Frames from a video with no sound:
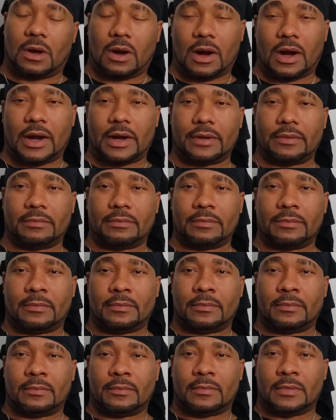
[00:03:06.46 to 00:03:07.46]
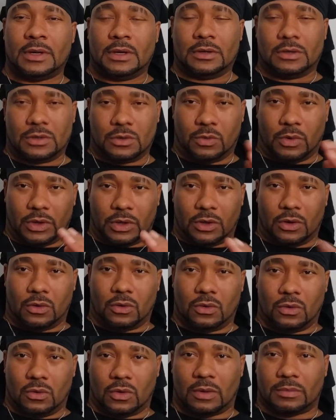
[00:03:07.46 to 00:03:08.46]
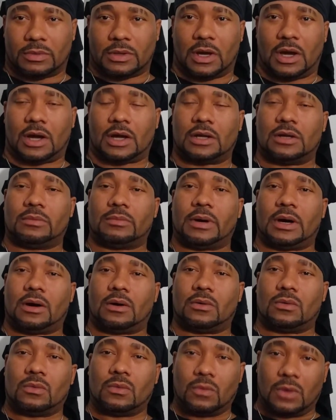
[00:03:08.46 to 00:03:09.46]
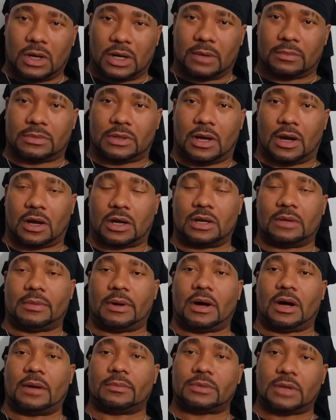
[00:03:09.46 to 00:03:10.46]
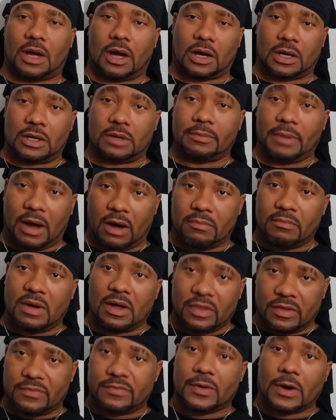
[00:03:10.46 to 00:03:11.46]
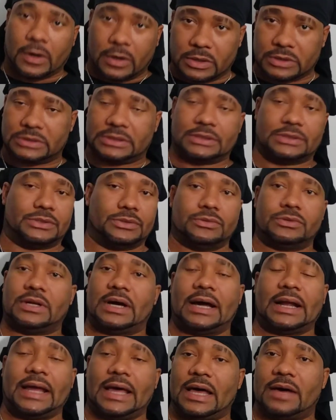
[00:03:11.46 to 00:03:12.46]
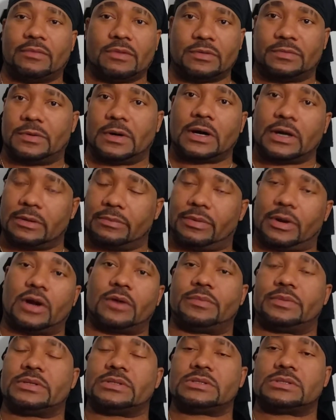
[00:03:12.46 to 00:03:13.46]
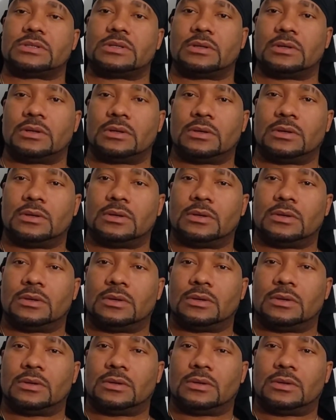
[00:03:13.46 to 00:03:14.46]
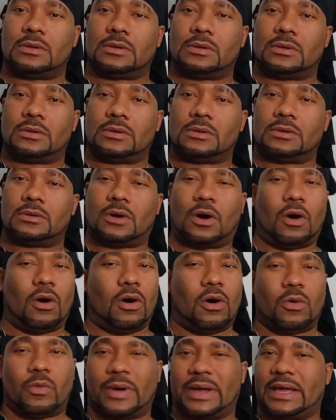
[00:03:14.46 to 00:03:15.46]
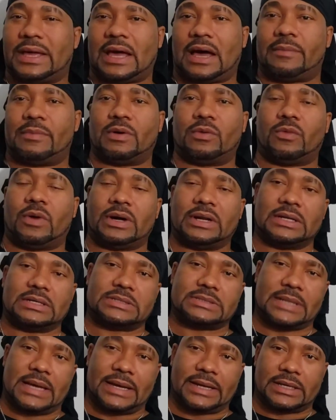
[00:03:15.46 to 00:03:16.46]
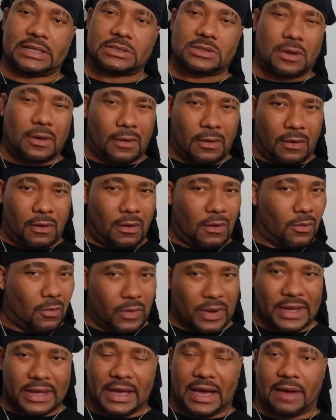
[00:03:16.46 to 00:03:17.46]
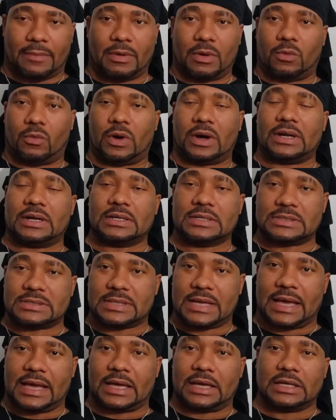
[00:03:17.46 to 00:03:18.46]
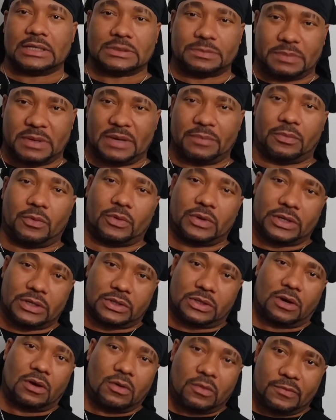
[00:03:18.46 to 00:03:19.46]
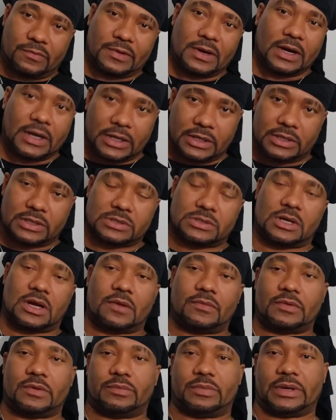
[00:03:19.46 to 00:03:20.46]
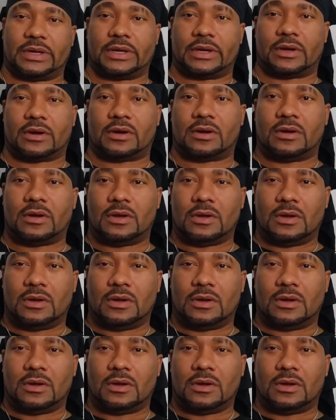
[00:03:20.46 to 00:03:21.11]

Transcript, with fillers: Alright. You wanna know who I'm talking about, what I'm talking about. I'm talking about motherfuckers that do not have a fucking purpose. All week I've been wanting to say this. All week I've been wanting to say is people that don't fucking deserve to be here